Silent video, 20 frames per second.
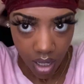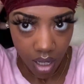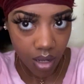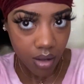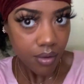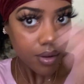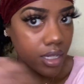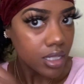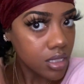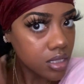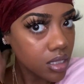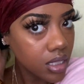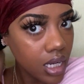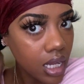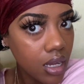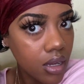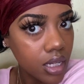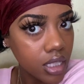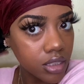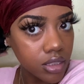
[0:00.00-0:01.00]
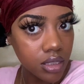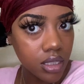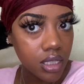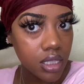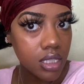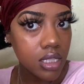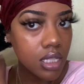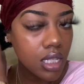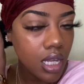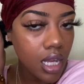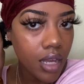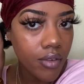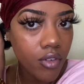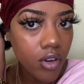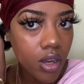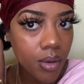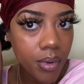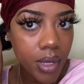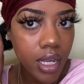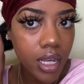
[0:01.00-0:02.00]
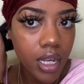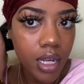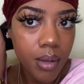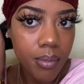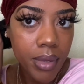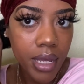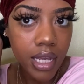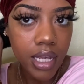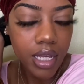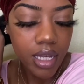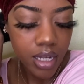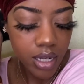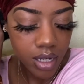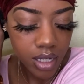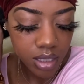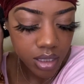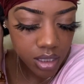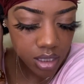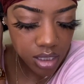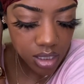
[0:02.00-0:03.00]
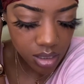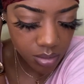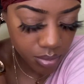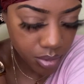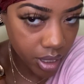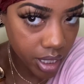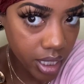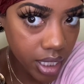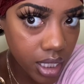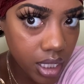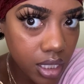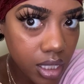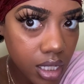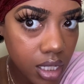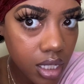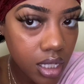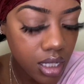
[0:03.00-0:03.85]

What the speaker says: All right, so now as you can see, I have all my hair back here in this braid.